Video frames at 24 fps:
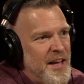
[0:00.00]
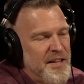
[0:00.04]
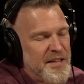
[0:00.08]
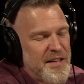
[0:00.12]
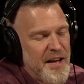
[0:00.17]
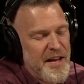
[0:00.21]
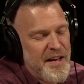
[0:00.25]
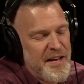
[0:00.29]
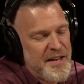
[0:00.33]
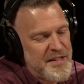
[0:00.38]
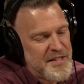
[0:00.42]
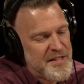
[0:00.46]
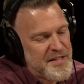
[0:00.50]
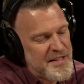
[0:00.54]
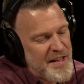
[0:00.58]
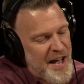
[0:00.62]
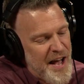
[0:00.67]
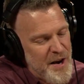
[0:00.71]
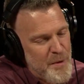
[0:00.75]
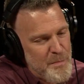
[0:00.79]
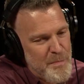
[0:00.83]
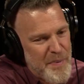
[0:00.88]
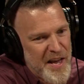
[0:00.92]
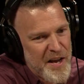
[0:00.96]
It, it's
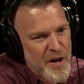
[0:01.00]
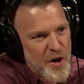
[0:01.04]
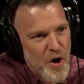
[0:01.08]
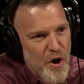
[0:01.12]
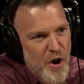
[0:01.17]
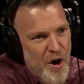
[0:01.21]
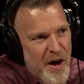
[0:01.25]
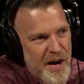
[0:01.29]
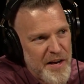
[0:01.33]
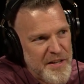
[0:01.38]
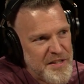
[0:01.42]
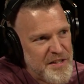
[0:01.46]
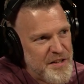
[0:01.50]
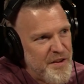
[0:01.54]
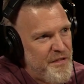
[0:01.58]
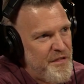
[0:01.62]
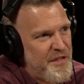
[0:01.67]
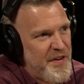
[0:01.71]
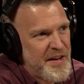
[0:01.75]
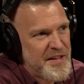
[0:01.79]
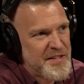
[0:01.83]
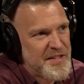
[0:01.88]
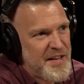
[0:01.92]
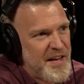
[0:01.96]
not a big cost to
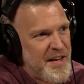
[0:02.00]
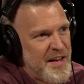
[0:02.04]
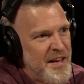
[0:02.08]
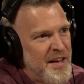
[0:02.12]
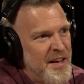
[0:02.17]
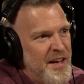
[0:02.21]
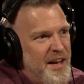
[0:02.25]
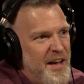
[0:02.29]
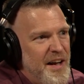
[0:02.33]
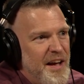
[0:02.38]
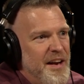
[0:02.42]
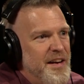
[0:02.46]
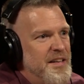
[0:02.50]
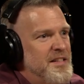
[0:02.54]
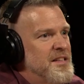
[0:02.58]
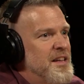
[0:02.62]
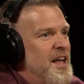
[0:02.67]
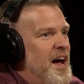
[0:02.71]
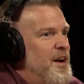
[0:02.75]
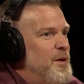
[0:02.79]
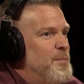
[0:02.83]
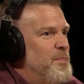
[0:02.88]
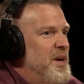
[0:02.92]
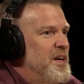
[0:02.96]
fix it, and it's
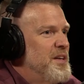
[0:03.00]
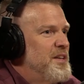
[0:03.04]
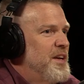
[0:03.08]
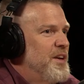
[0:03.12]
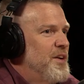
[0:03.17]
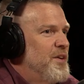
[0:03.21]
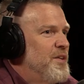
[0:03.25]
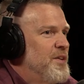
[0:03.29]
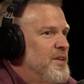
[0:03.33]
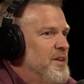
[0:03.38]
not a big deal.